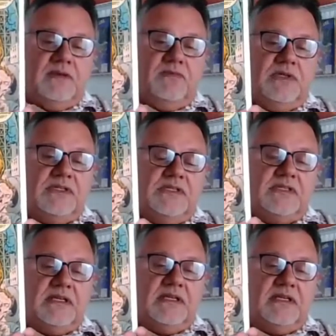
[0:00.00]

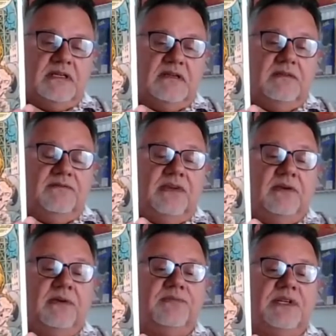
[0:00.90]
was a
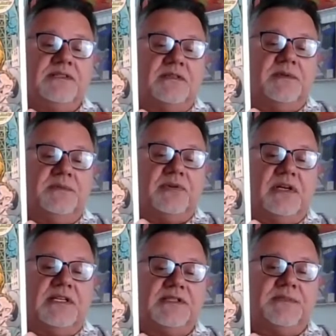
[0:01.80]
very reasonable
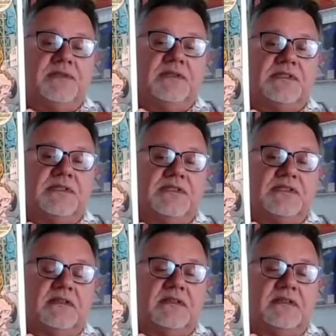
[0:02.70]
price because
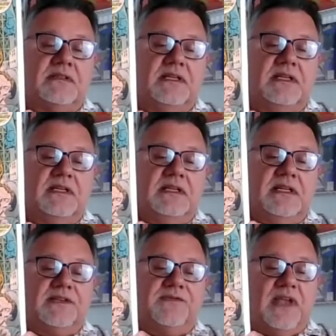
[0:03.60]

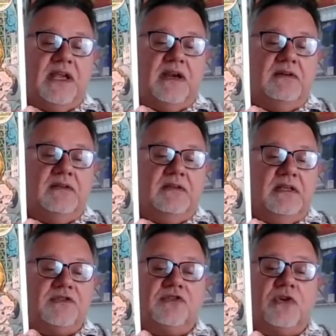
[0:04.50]
it's fair.
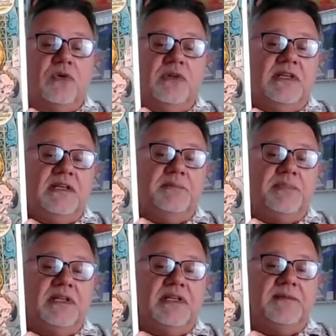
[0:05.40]
It's totally
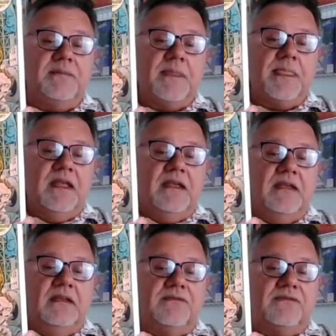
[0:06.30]
complete.
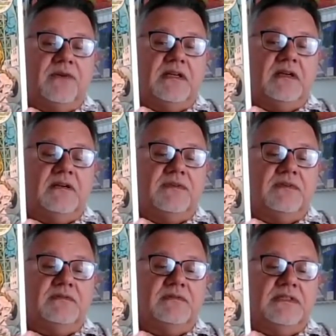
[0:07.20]
The front
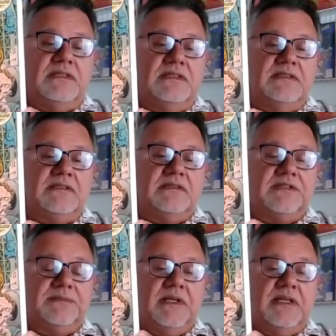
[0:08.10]
cover is
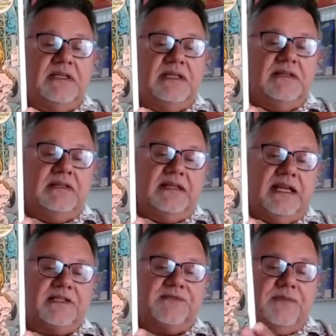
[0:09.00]
split and
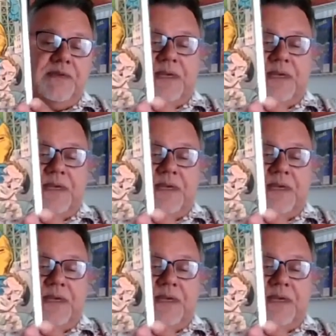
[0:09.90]
detached from the